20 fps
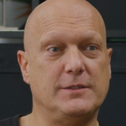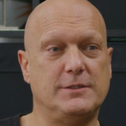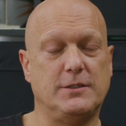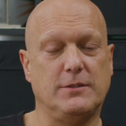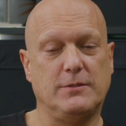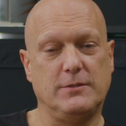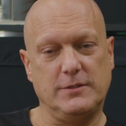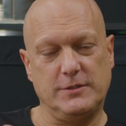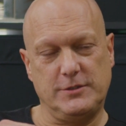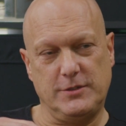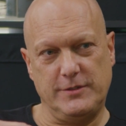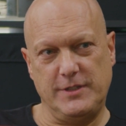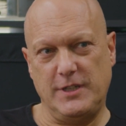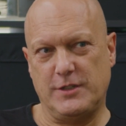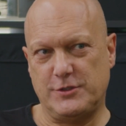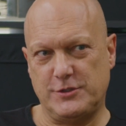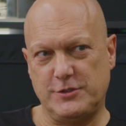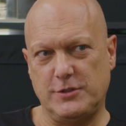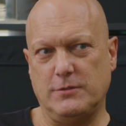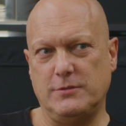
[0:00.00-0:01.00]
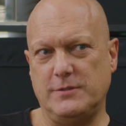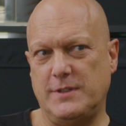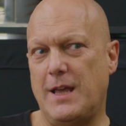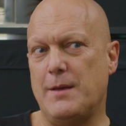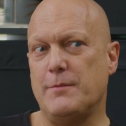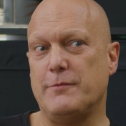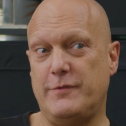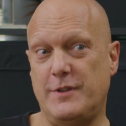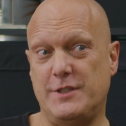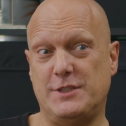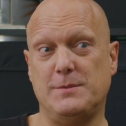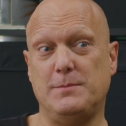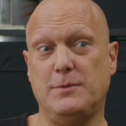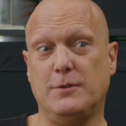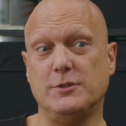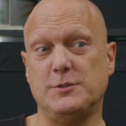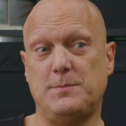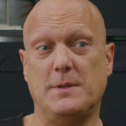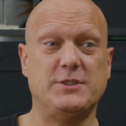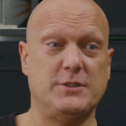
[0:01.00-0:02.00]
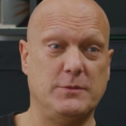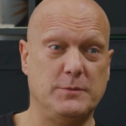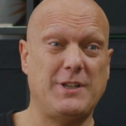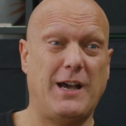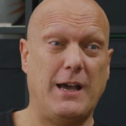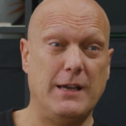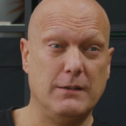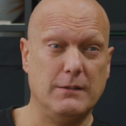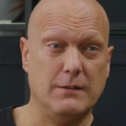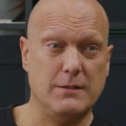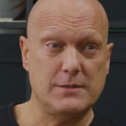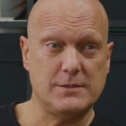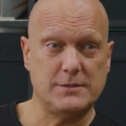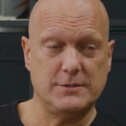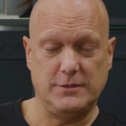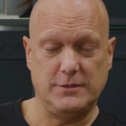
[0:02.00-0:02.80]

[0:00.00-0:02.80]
So they are so damn visible, especially with high gloss.